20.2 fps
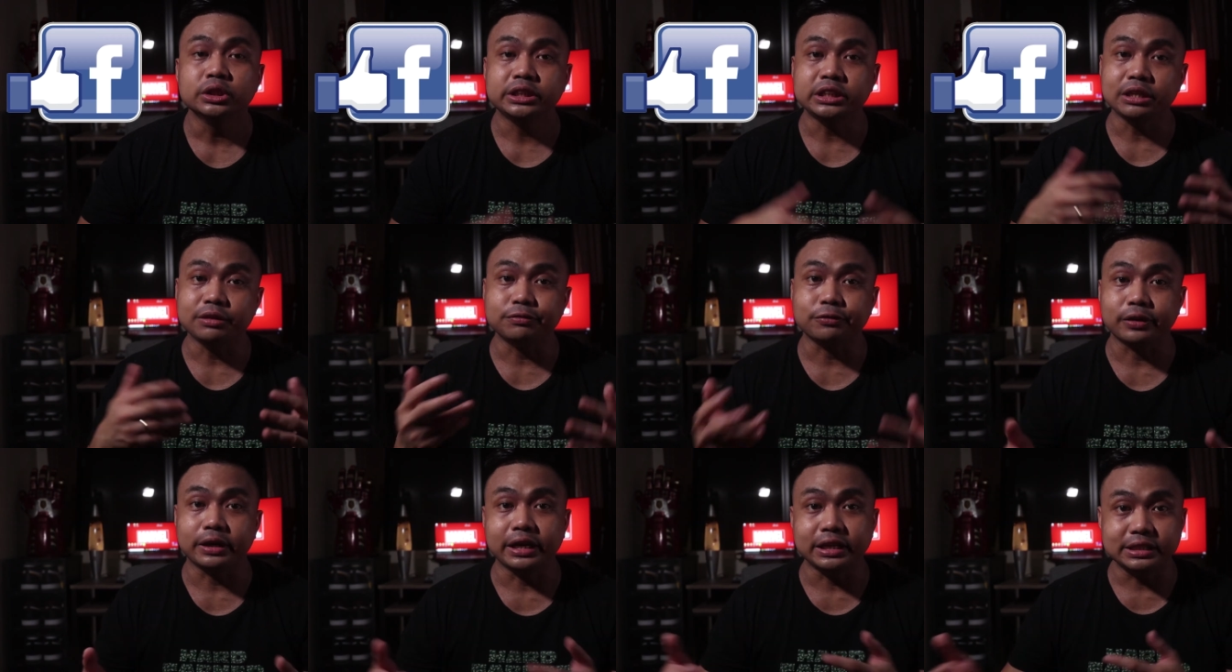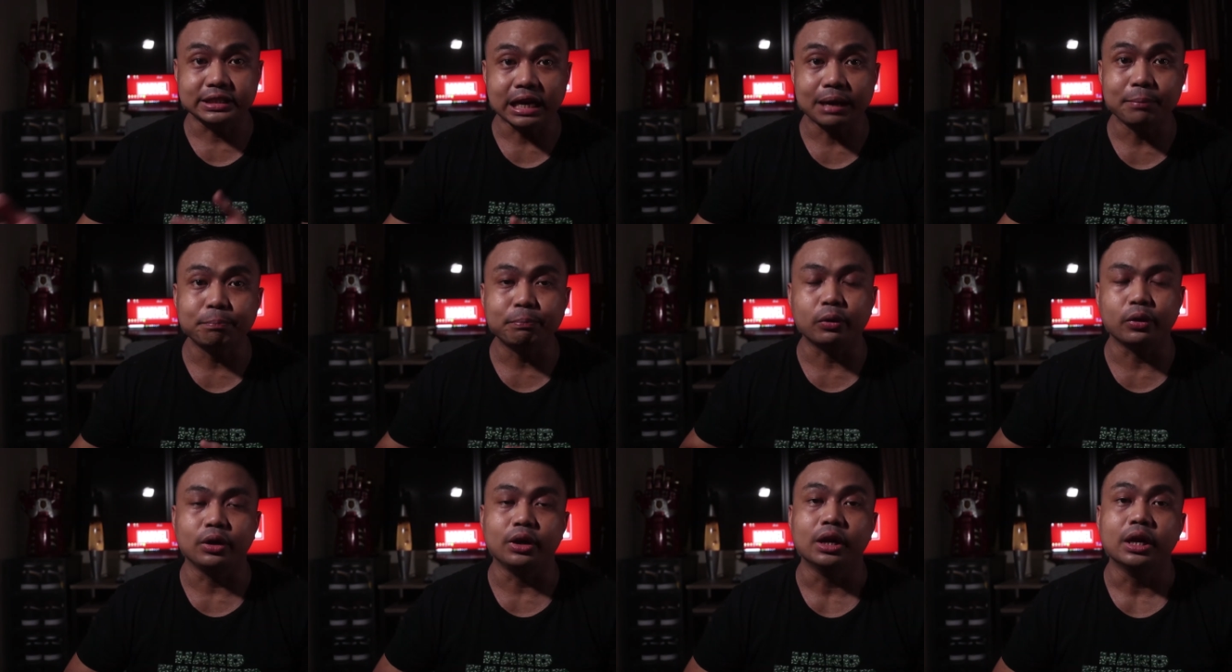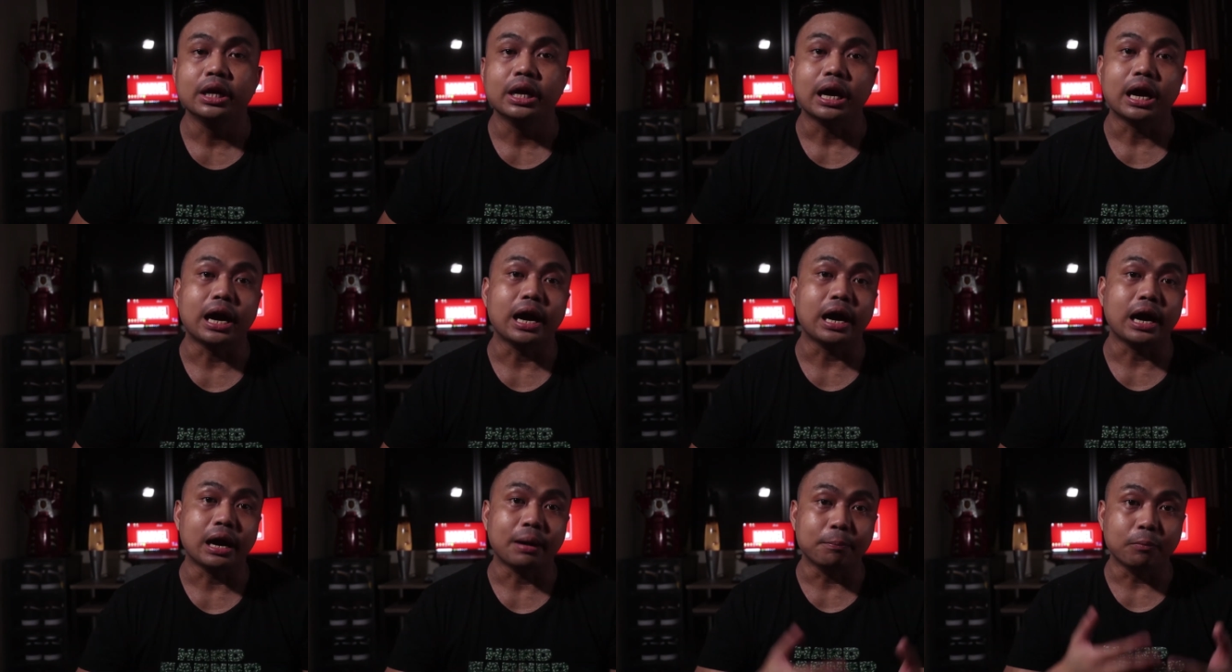Say, for example,
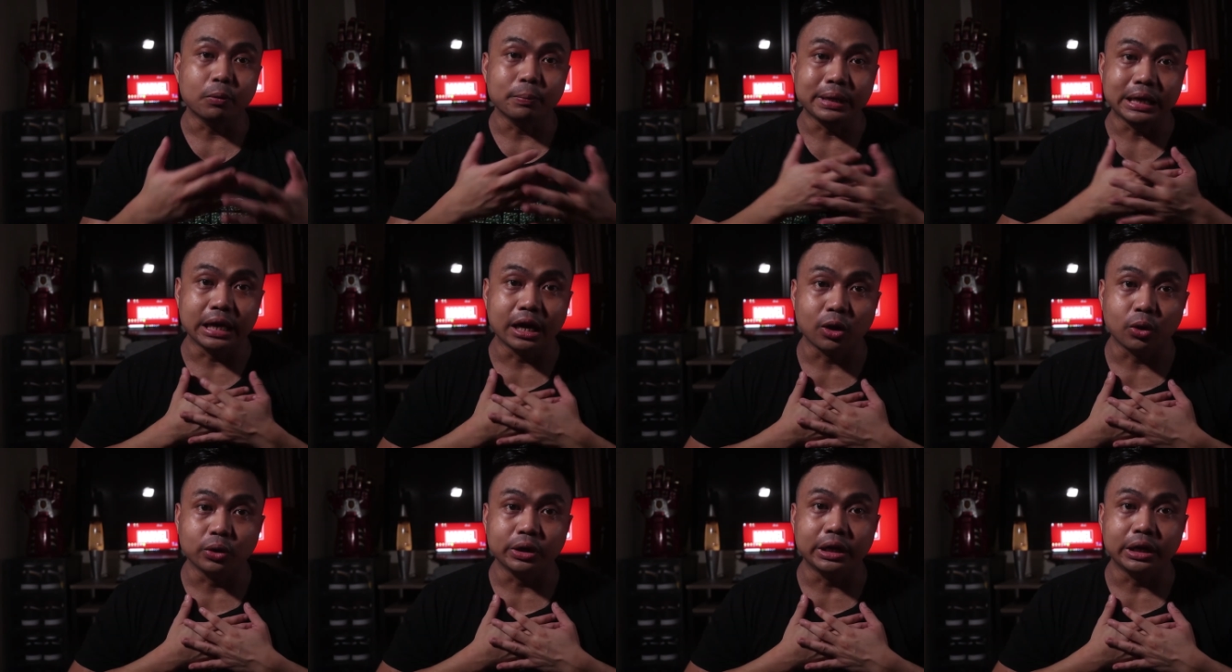bumili